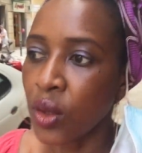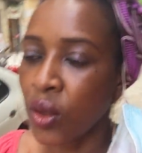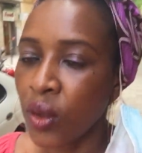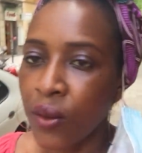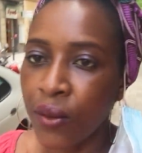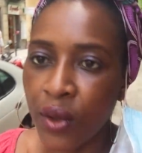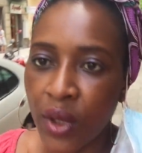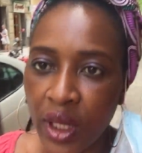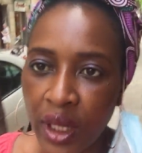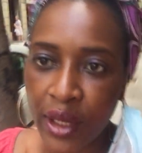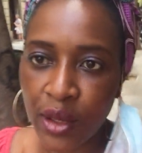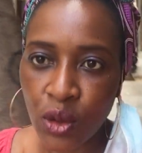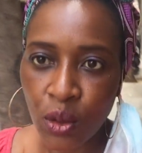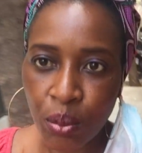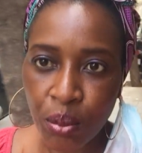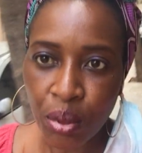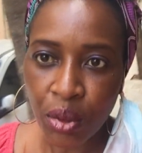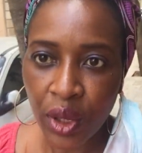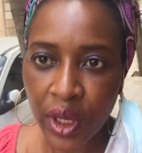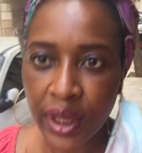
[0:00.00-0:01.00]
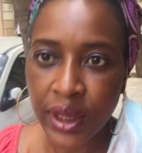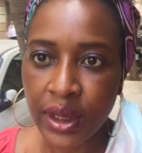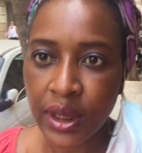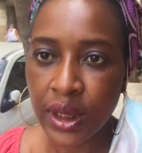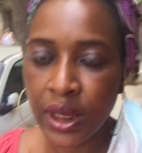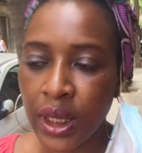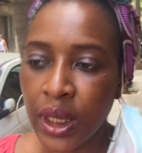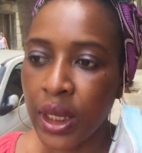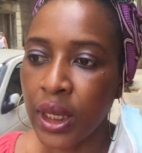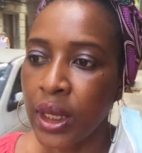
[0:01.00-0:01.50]
Don't forget to
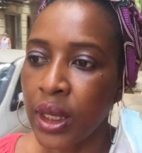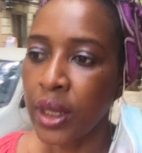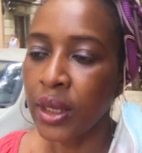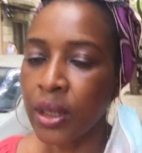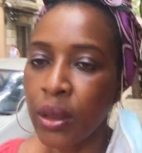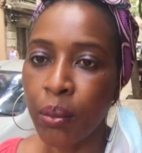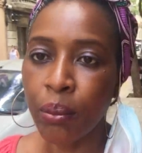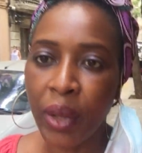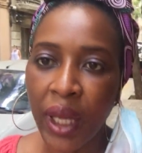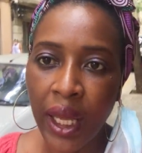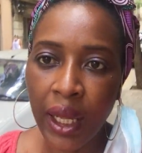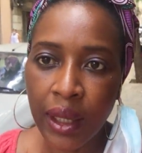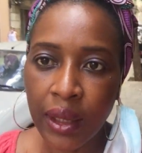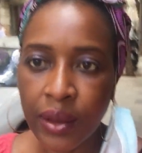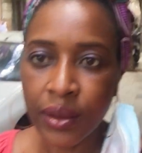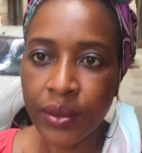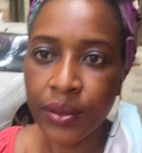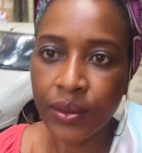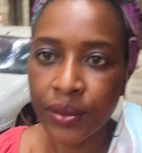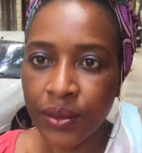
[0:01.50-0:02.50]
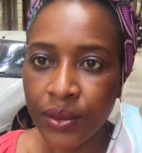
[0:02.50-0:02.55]
press the bell